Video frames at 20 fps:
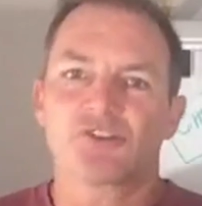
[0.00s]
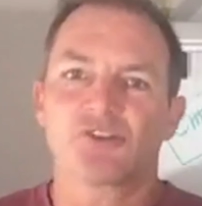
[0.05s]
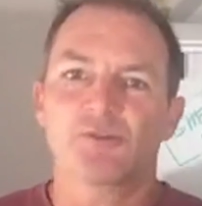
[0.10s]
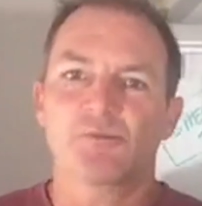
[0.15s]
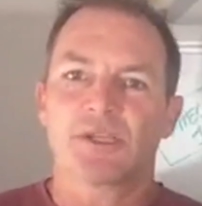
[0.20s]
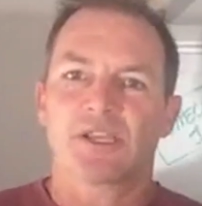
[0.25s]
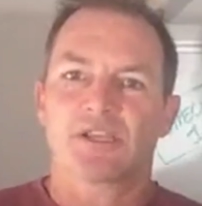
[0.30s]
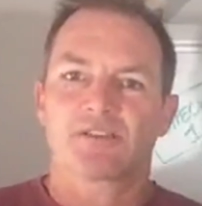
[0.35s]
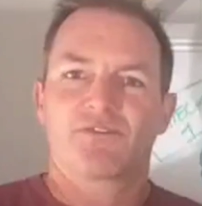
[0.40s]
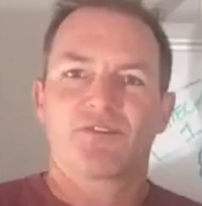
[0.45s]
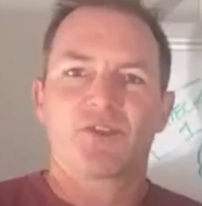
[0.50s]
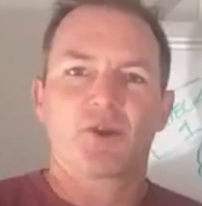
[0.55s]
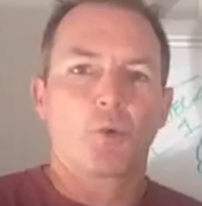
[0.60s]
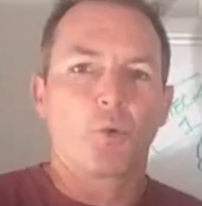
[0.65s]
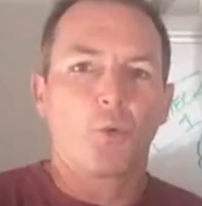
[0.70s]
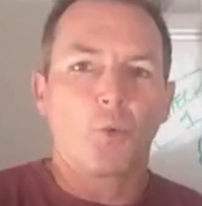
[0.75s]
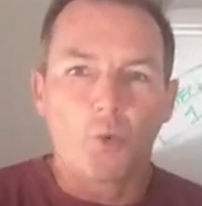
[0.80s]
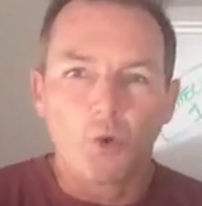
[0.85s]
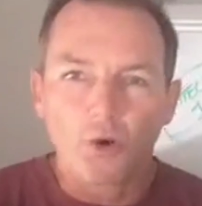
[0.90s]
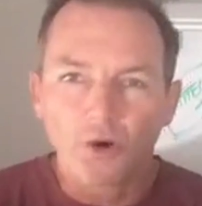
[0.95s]
you because of their
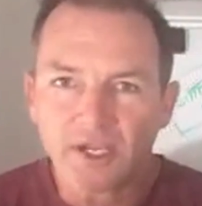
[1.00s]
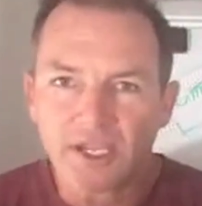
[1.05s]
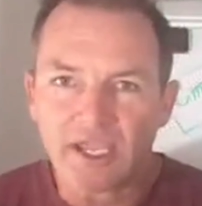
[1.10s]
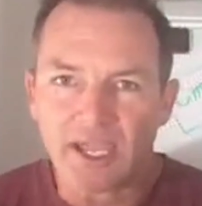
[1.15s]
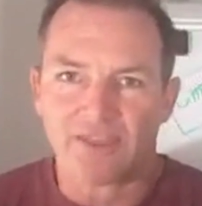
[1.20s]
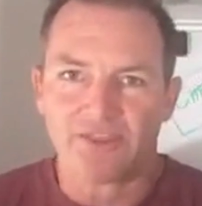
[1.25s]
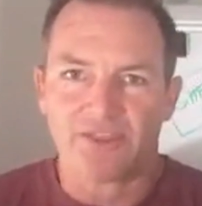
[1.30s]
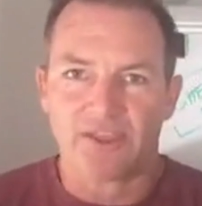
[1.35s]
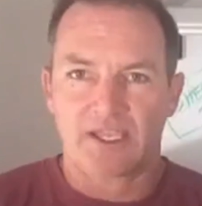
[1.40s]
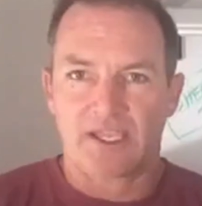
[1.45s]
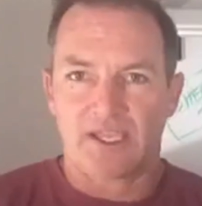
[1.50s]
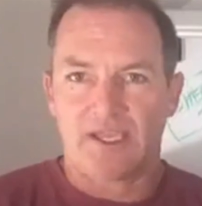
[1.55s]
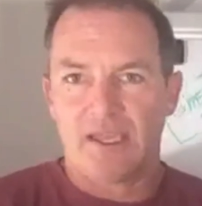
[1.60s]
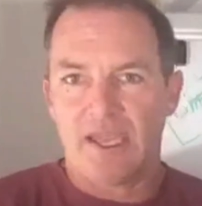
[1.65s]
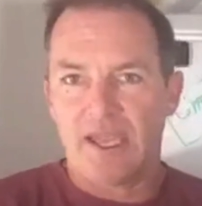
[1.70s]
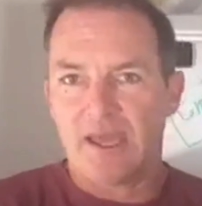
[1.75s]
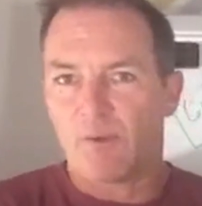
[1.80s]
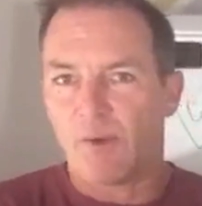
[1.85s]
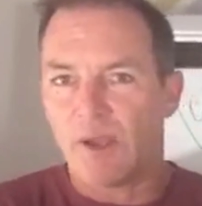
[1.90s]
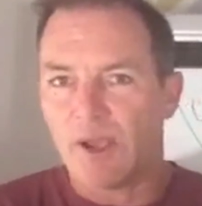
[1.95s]
work ethic
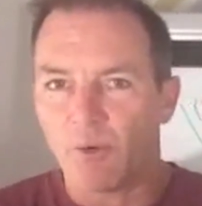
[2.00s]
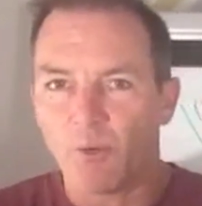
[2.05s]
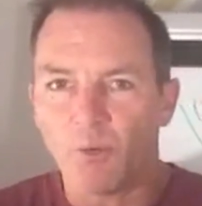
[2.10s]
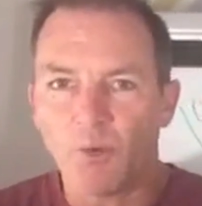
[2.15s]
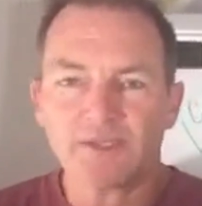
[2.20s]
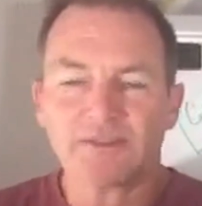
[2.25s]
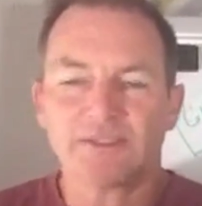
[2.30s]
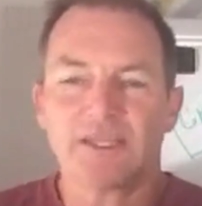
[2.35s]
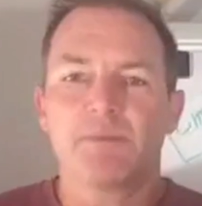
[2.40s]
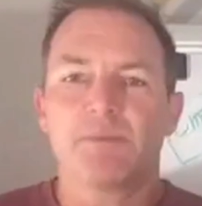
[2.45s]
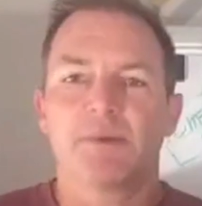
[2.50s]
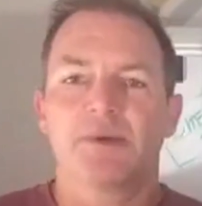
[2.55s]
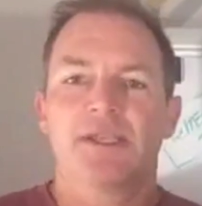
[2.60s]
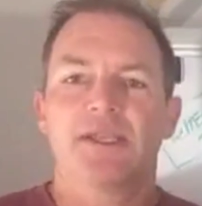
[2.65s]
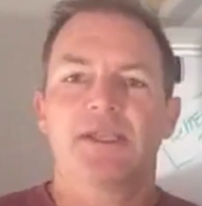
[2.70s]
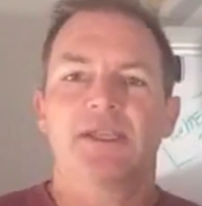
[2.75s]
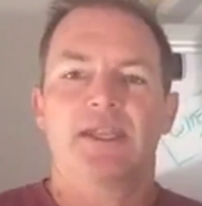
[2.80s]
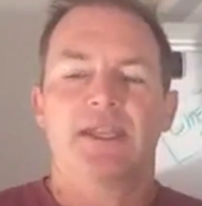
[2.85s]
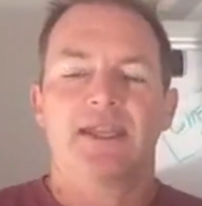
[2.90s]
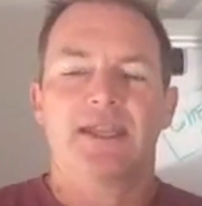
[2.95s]
and what they put
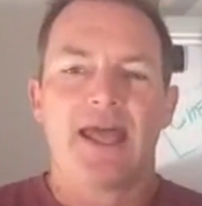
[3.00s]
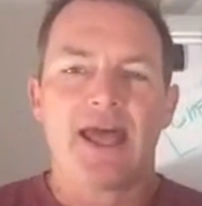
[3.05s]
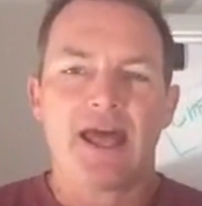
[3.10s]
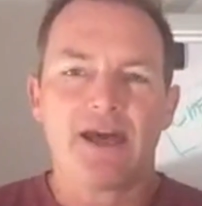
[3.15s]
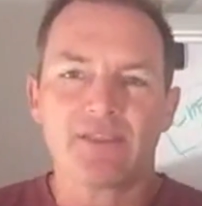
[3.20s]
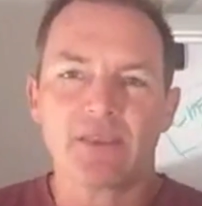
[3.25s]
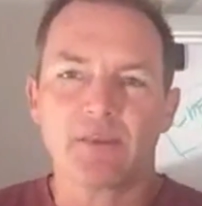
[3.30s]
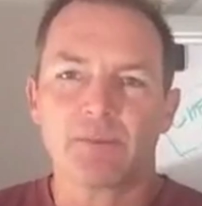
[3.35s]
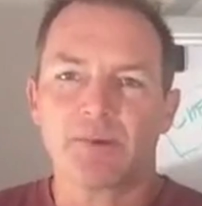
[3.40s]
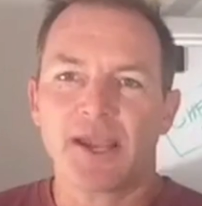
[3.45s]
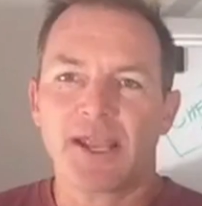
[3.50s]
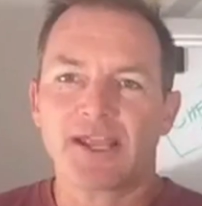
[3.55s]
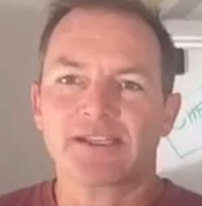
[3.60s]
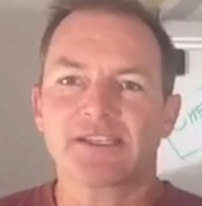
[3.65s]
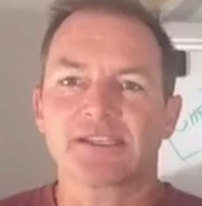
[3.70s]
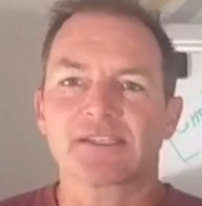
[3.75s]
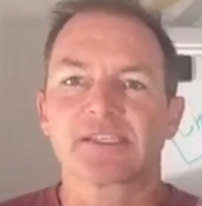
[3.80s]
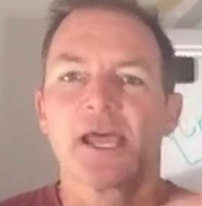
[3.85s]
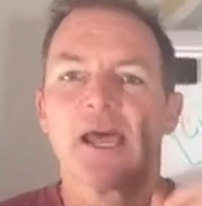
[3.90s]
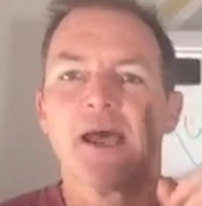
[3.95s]
in and how they
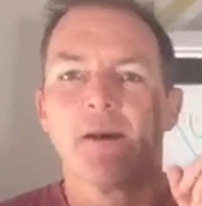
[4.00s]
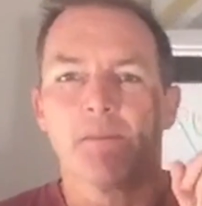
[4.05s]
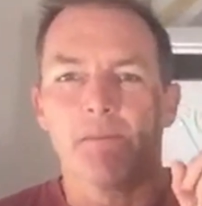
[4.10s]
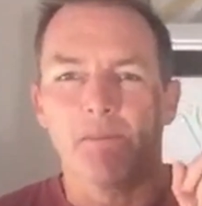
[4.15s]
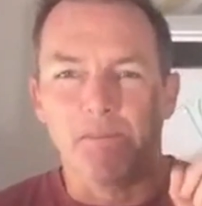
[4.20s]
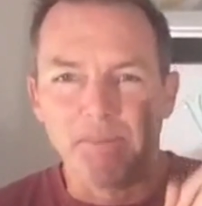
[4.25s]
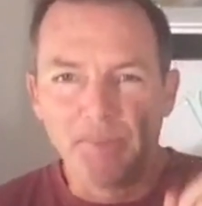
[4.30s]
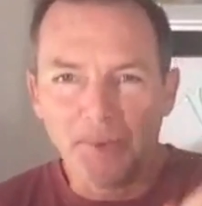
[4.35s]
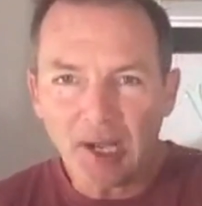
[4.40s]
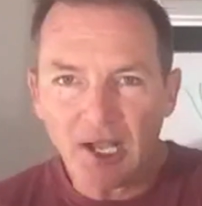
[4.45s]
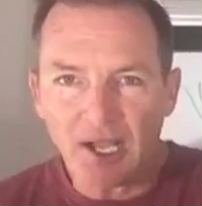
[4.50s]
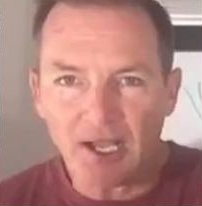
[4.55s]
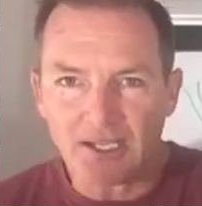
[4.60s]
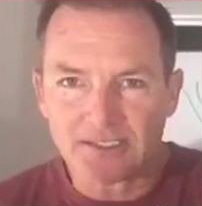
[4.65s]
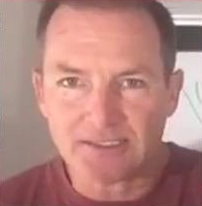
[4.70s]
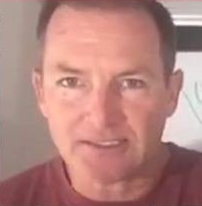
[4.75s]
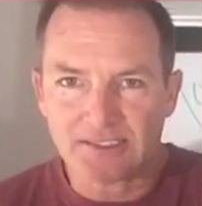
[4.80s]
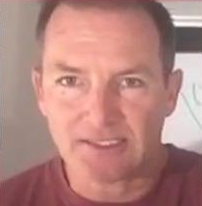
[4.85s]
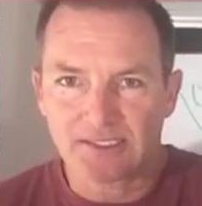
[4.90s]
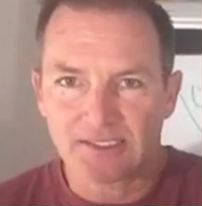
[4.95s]
practice,
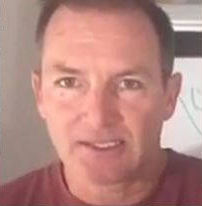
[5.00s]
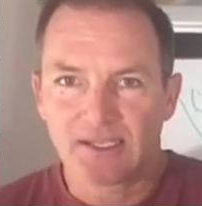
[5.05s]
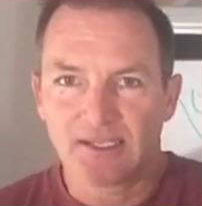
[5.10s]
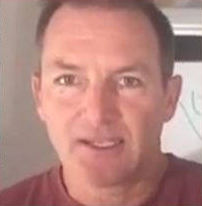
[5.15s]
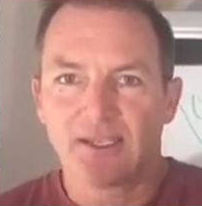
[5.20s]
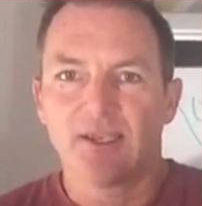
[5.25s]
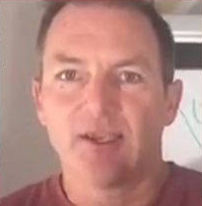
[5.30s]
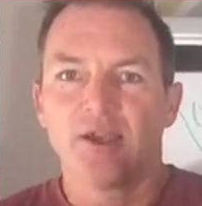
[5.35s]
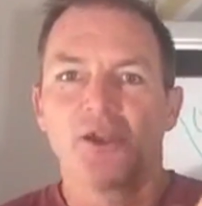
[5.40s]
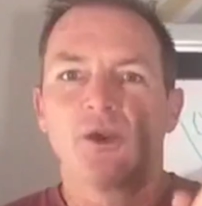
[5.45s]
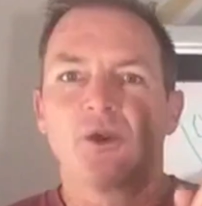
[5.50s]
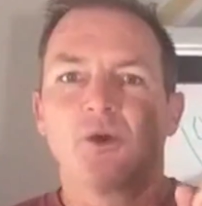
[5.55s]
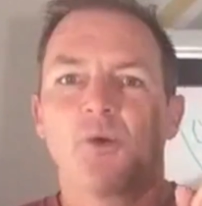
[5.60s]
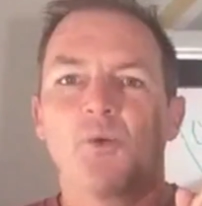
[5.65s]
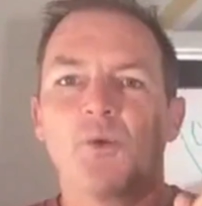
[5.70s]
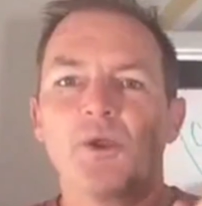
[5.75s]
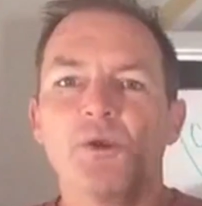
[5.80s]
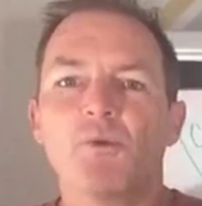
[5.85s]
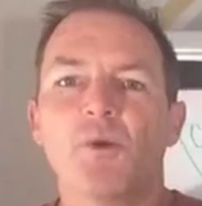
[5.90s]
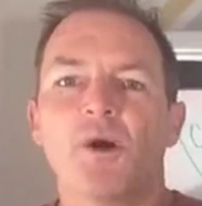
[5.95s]
but
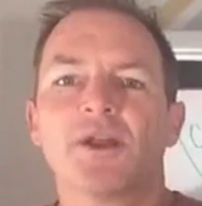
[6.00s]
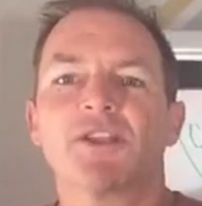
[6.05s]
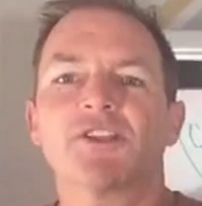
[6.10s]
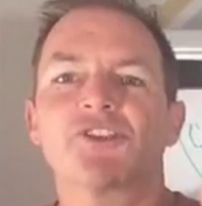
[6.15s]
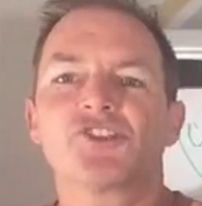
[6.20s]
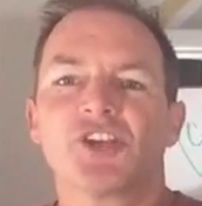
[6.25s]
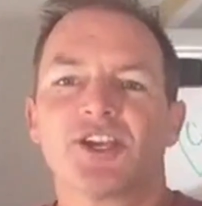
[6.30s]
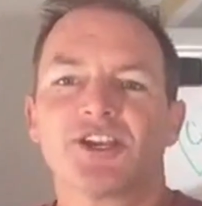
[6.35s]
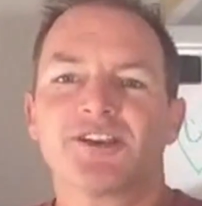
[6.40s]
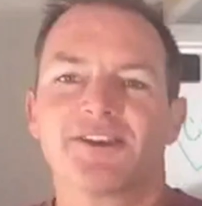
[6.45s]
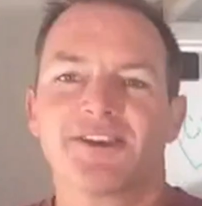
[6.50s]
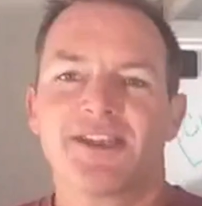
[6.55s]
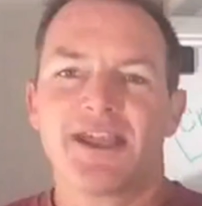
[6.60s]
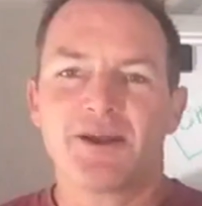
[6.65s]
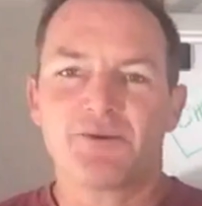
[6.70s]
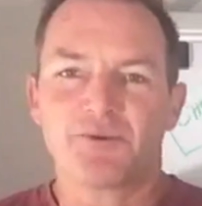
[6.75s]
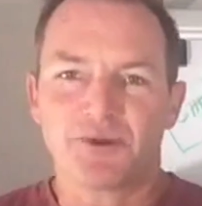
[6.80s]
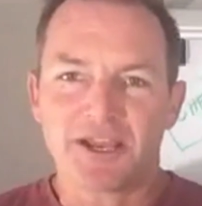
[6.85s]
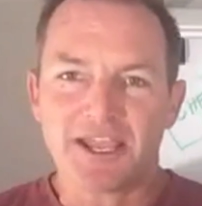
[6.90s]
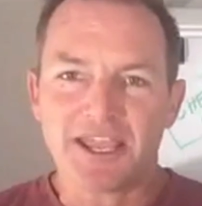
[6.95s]
we want to check on
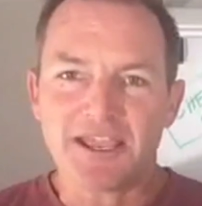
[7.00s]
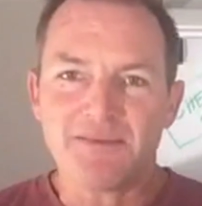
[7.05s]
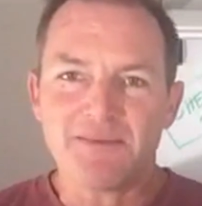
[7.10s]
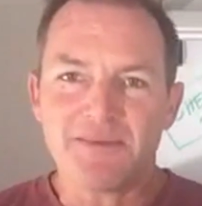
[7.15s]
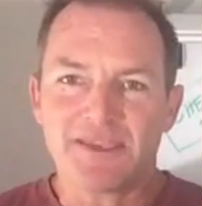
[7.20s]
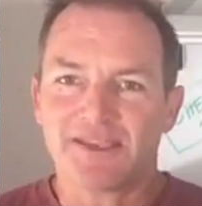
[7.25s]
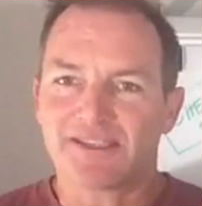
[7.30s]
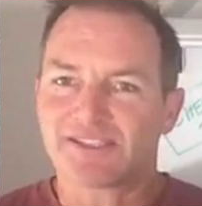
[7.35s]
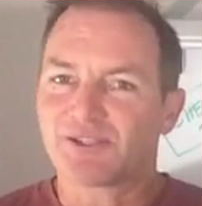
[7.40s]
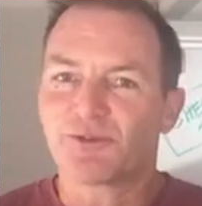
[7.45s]
how we're aiming it.